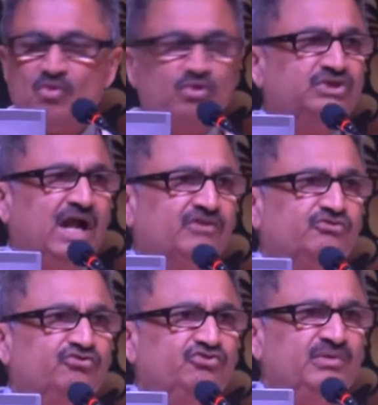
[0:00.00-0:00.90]
which
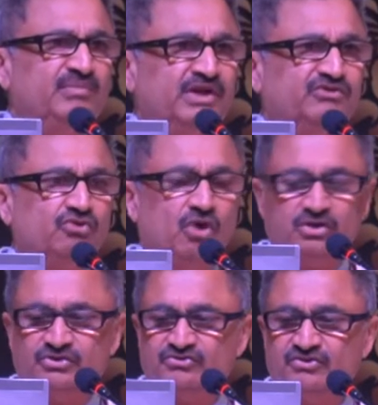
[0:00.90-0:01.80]
also stimulates
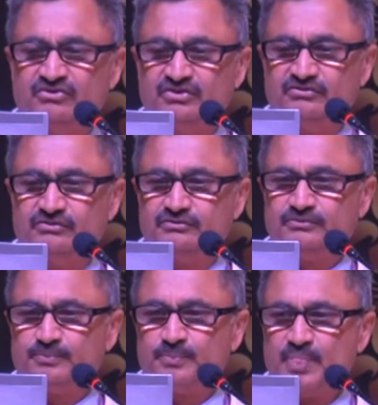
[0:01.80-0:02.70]
collagen
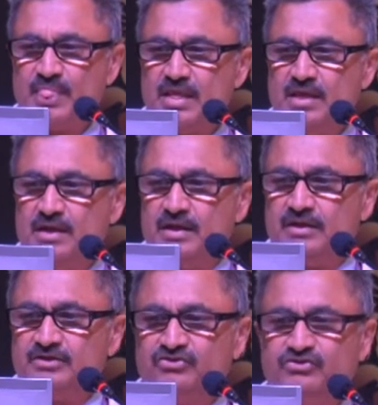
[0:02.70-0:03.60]
synthesis.
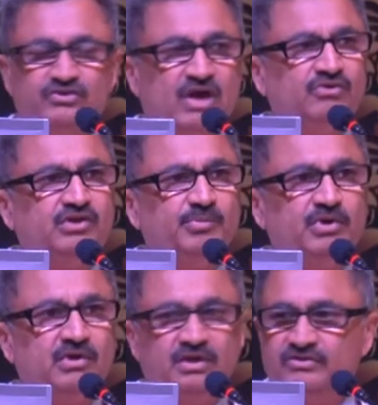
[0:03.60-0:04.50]
This is how
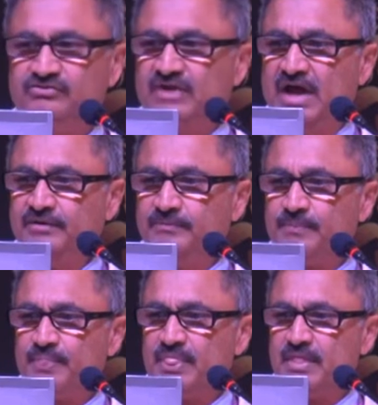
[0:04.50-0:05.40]
typically it's done.
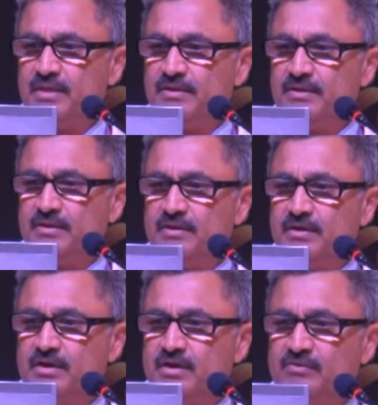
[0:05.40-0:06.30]

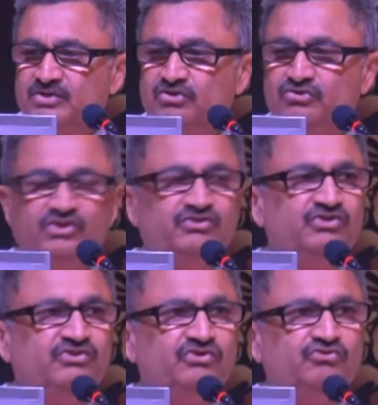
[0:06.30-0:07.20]
With the 3
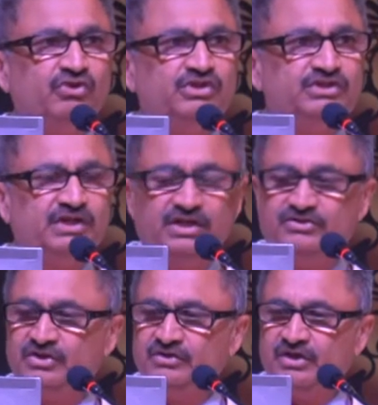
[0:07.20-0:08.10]
cc syringe
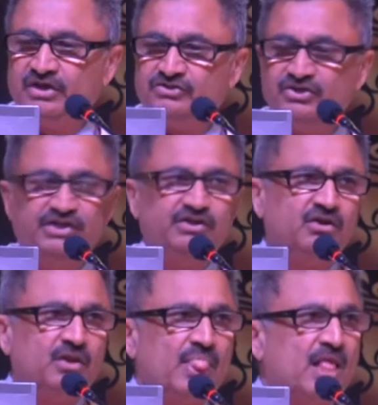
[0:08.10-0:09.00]
and 18-gauge
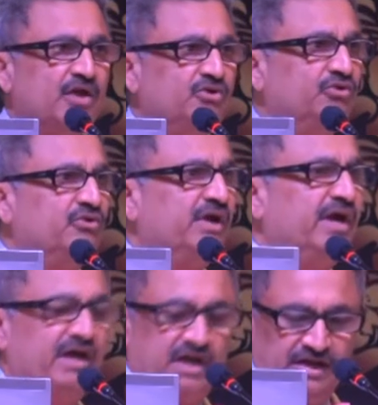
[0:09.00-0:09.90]
needle, you
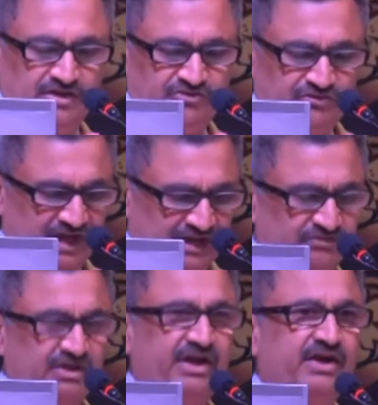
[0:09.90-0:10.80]

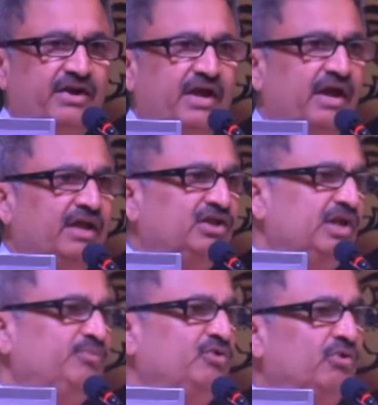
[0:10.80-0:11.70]
anesthetize the area and
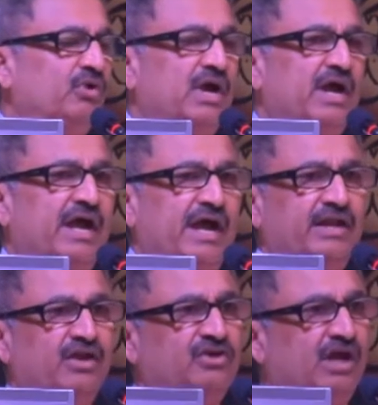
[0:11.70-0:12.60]
keep your
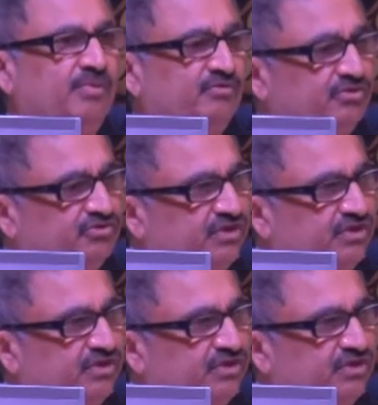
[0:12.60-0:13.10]
hand on top of the